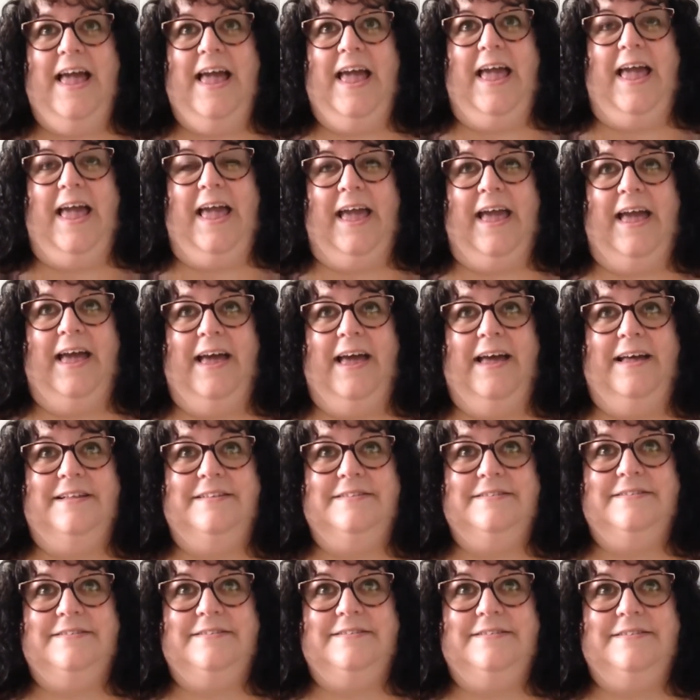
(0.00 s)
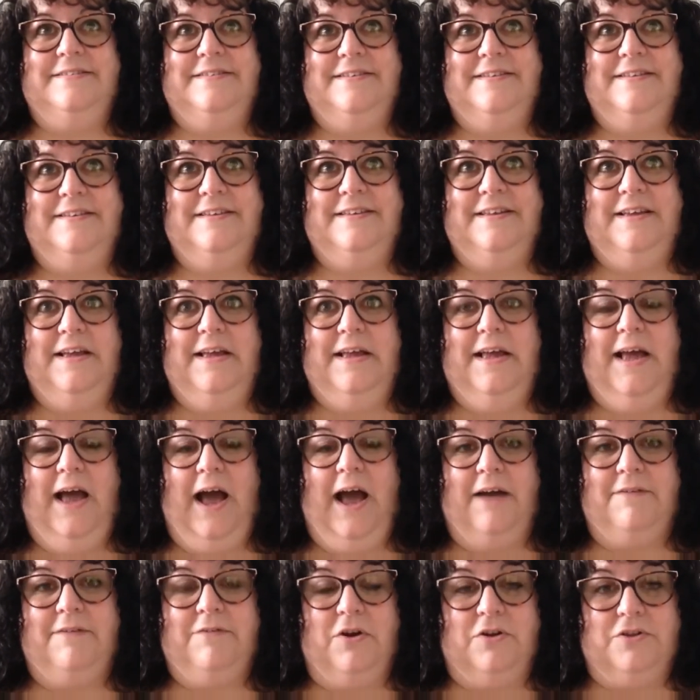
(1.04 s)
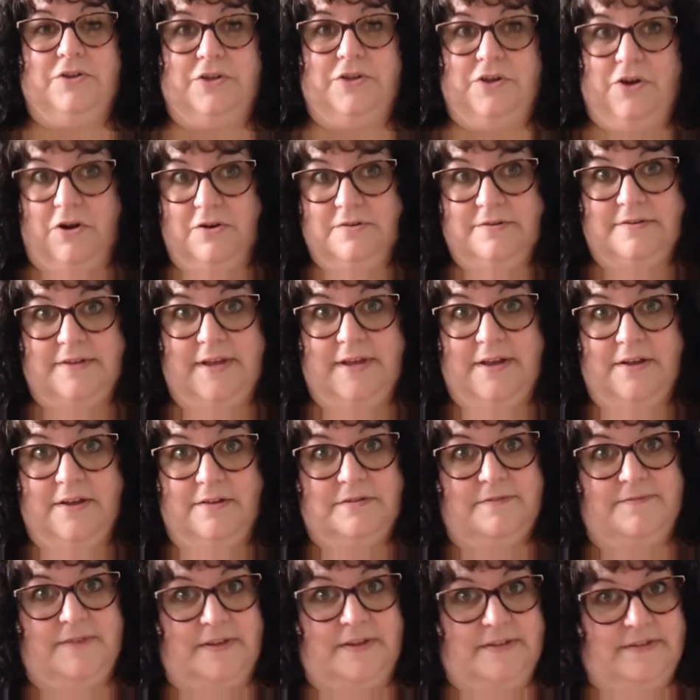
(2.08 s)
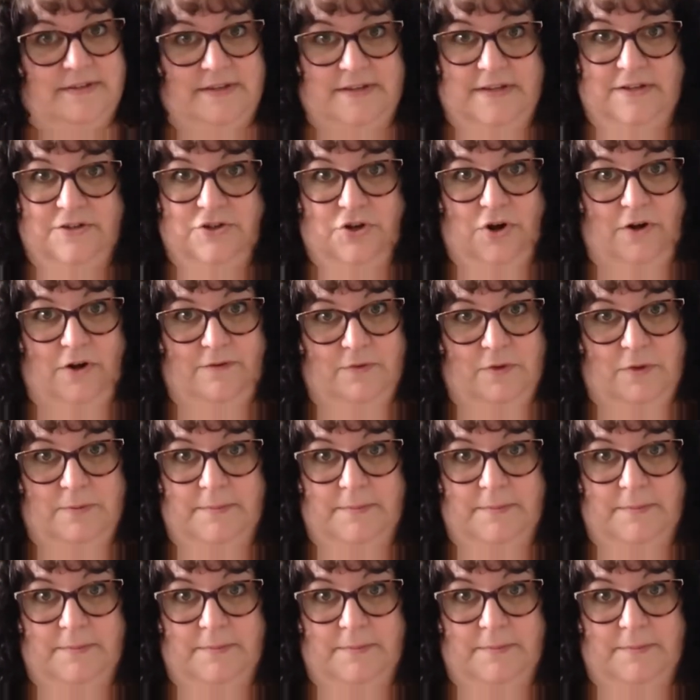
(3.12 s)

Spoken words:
And I've gone to yard sales. If I see a jar full of